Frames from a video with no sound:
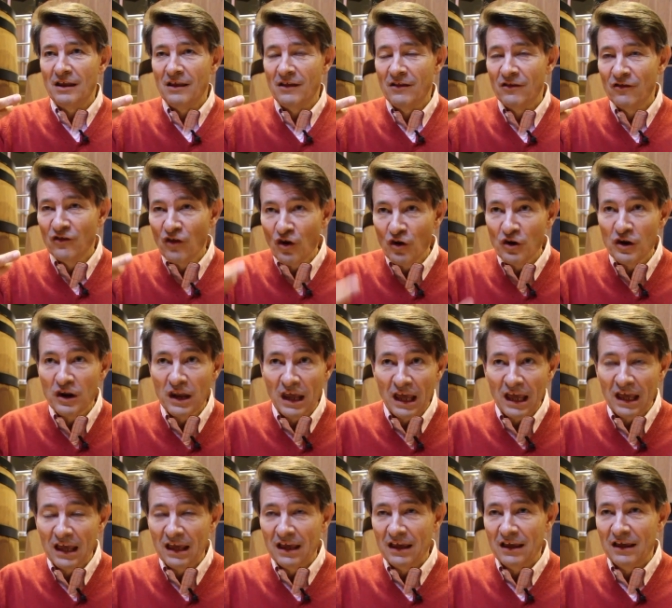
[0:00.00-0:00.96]

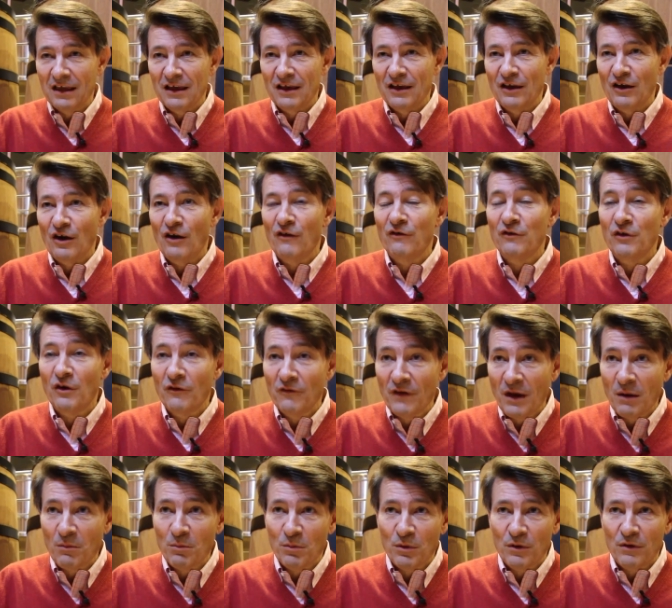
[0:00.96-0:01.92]
Sunday of
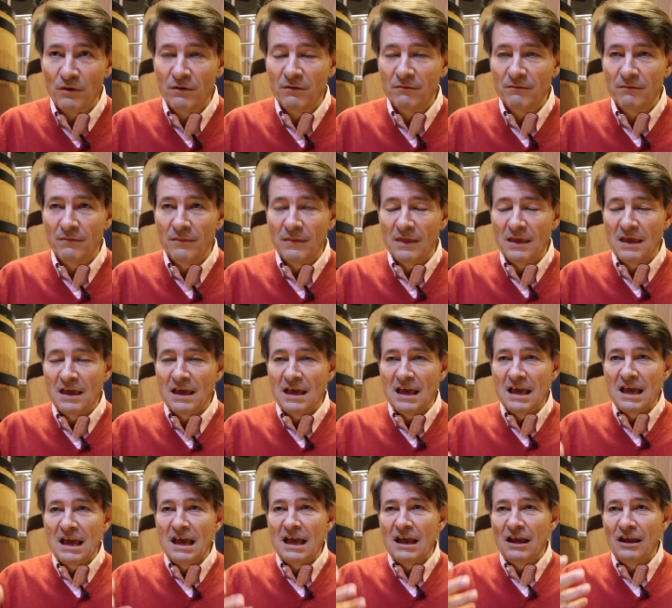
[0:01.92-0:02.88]
November,
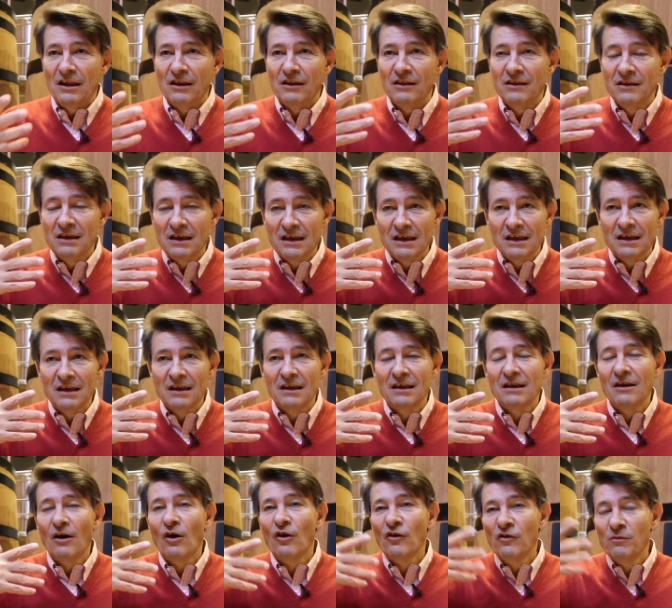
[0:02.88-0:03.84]

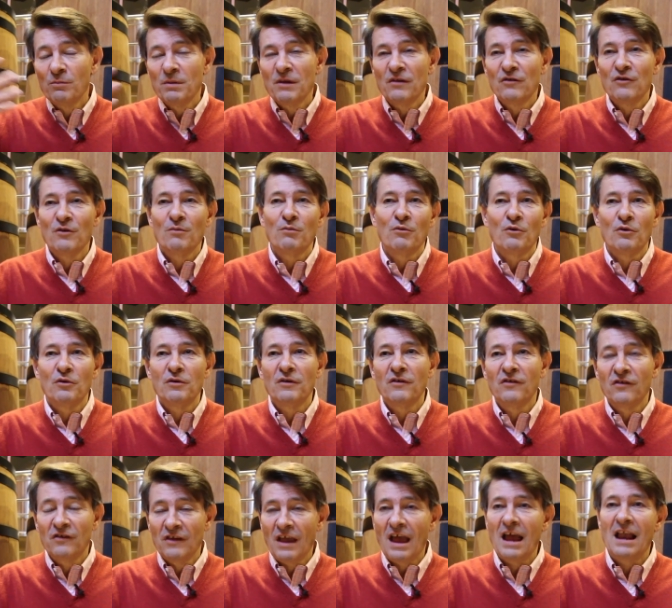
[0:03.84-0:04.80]
the Hospice de Beaune
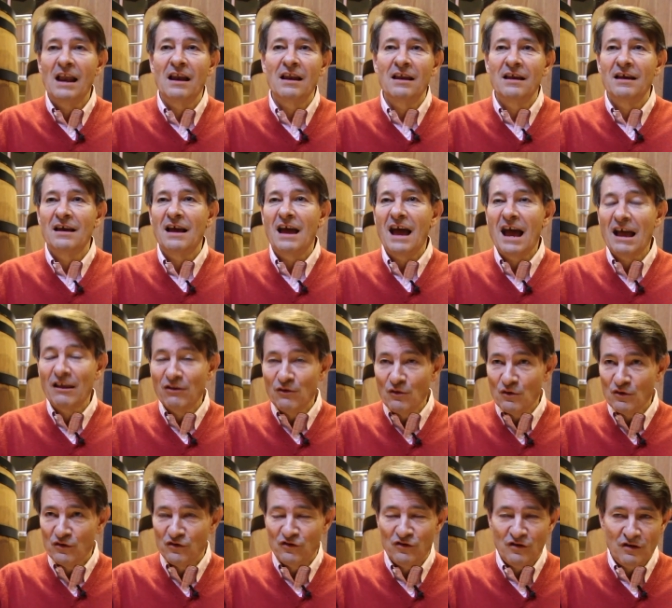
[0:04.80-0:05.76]
sell at
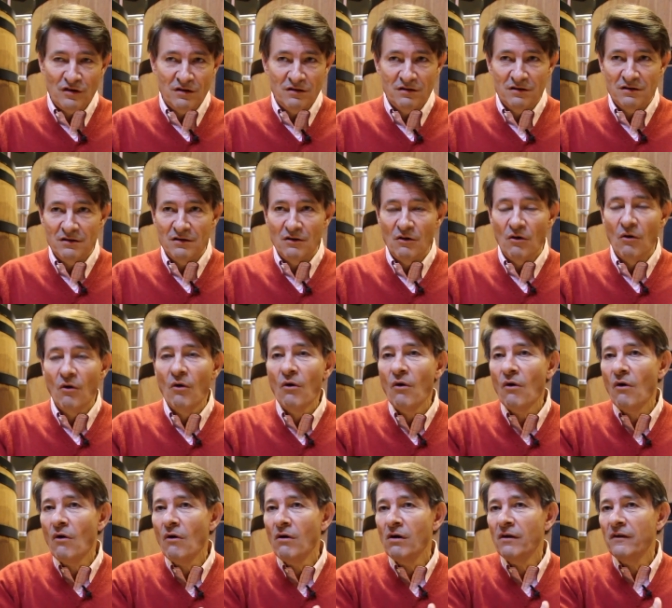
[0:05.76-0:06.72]
auction
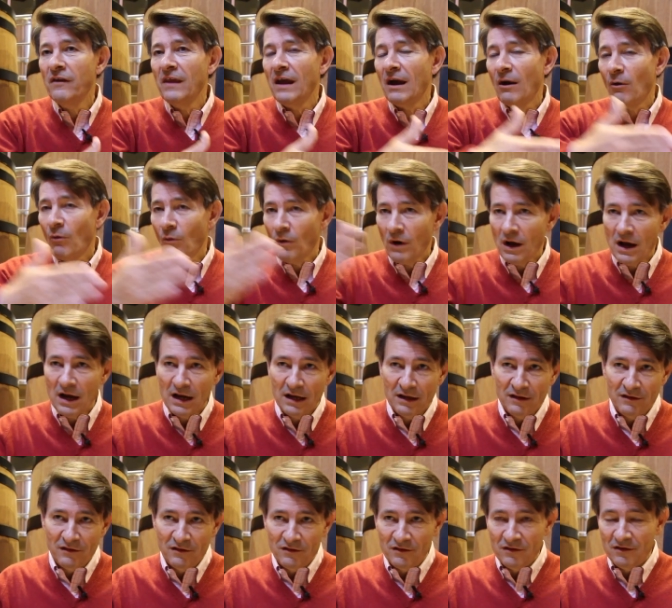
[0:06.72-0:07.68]
all their
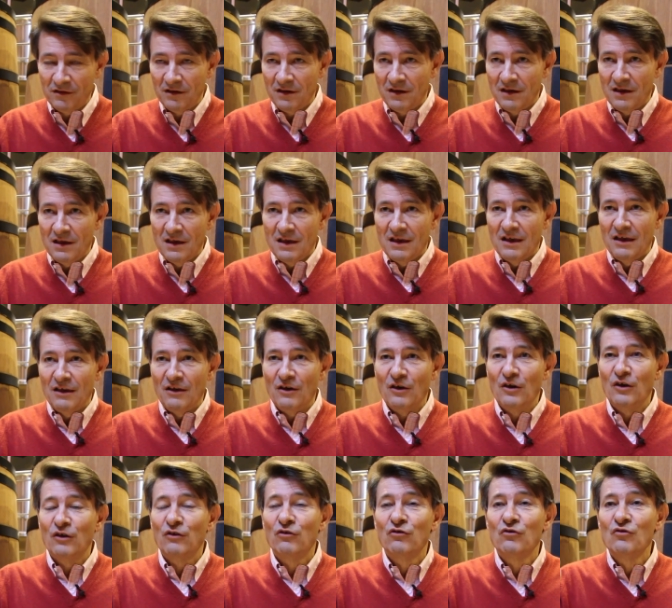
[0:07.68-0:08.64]
wines
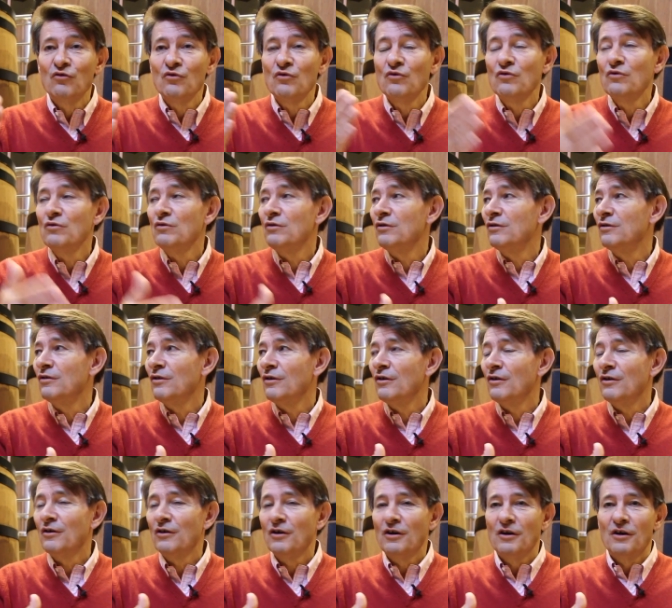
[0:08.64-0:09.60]
uh, to
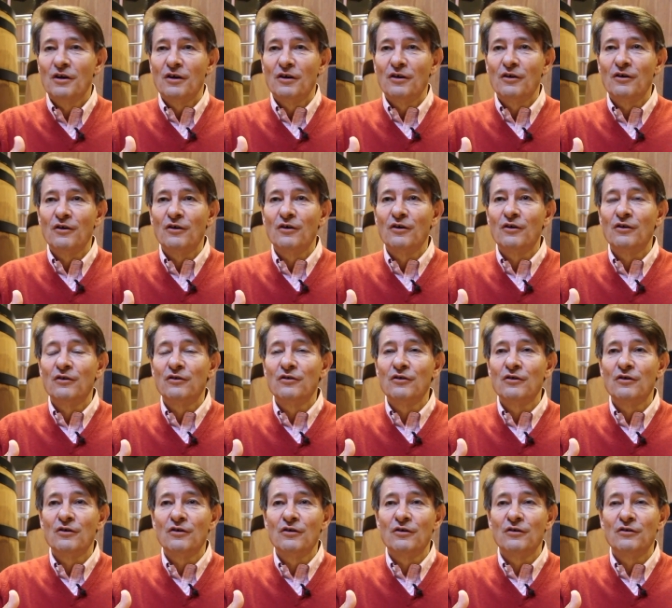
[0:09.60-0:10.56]
the uh,
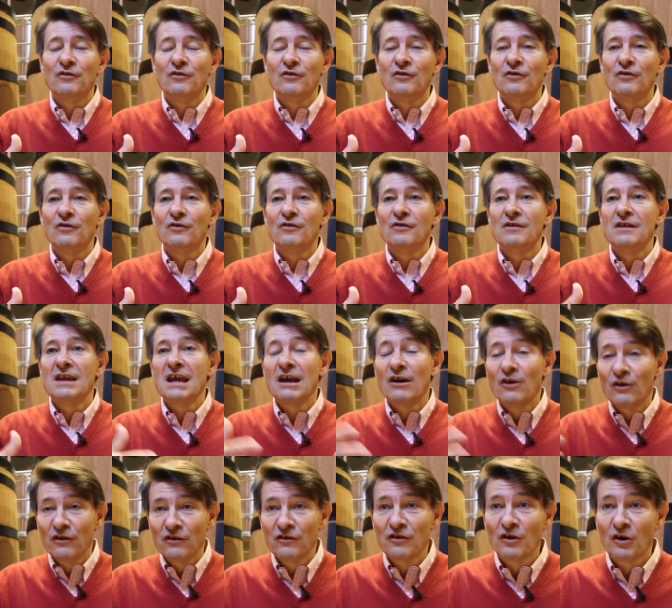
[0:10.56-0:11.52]
the, the
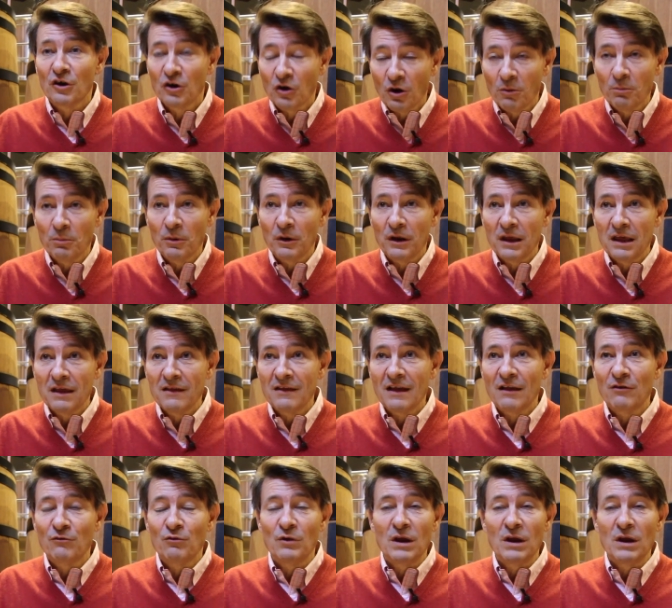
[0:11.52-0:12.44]
negociant companies that